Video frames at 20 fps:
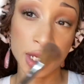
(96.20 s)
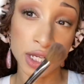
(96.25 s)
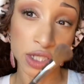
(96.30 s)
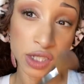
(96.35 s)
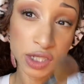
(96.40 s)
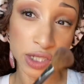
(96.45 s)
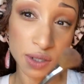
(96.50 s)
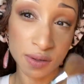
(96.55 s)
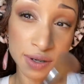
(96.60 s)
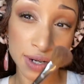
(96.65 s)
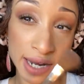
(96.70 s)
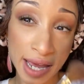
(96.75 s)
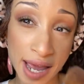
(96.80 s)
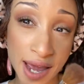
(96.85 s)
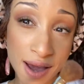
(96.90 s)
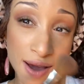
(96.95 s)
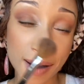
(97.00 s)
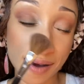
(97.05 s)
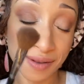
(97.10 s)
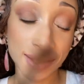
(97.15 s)
So
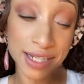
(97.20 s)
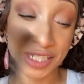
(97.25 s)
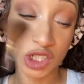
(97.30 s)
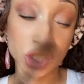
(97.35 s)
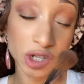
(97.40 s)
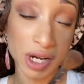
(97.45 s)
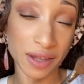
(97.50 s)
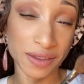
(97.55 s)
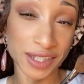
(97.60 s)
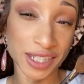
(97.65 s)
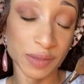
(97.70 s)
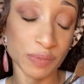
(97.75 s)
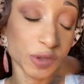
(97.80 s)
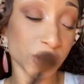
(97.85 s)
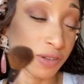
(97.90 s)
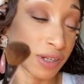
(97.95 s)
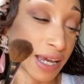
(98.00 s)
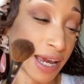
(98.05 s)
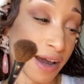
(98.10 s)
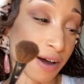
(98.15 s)
now let's try this
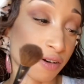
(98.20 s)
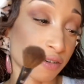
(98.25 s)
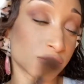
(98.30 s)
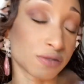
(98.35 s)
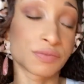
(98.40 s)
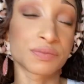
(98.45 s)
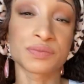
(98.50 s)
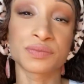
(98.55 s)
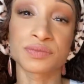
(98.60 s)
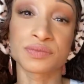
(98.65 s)
beauty out.